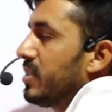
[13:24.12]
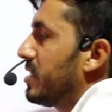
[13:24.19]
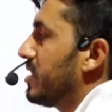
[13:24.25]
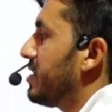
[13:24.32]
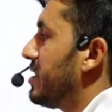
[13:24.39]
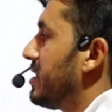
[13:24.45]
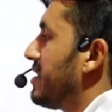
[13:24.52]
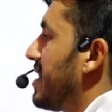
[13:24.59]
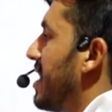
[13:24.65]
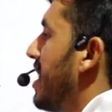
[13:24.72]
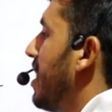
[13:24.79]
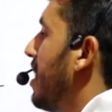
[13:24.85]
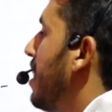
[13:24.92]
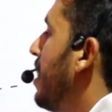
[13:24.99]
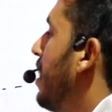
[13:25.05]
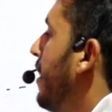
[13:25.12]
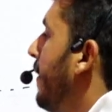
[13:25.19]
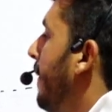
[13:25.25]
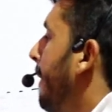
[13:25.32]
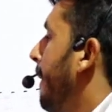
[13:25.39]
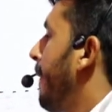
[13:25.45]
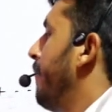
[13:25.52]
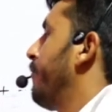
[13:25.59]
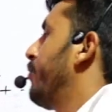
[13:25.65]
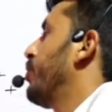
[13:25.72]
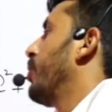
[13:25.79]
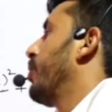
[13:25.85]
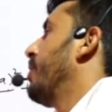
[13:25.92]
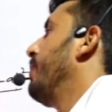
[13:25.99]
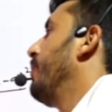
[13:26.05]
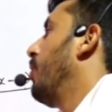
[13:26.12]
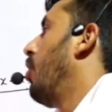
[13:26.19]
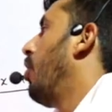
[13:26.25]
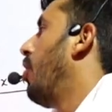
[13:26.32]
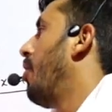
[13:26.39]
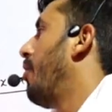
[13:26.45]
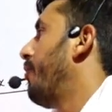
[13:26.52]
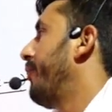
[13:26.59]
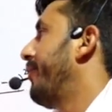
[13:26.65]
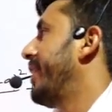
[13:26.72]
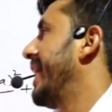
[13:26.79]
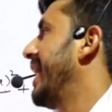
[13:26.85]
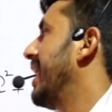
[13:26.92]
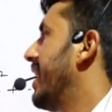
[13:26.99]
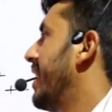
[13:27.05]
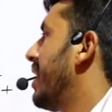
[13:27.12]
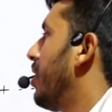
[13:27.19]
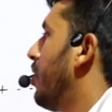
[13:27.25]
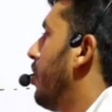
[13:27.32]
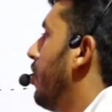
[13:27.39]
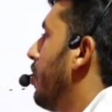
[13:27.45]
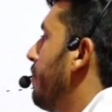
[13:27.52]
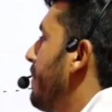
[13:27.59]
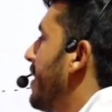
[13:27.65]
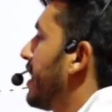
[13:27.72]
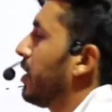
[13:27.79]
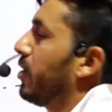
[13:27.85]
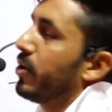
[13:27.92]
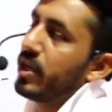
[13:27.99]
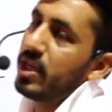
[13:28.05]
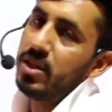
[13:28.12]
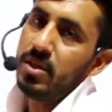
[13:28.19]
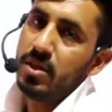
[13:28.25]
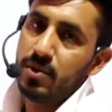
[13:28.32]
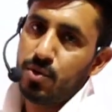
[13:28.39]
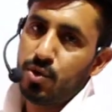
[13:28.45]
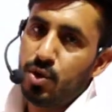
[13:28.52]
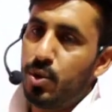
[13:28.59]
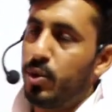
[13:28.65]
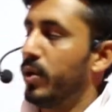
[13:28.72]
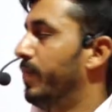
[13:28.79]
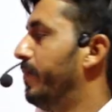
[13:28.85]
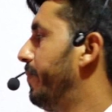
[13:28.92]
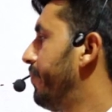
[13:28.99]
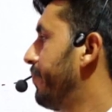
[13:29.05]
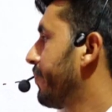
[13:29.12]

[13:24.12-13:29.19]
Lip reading: This is the theorem of Taylor or Maclaurin theorem.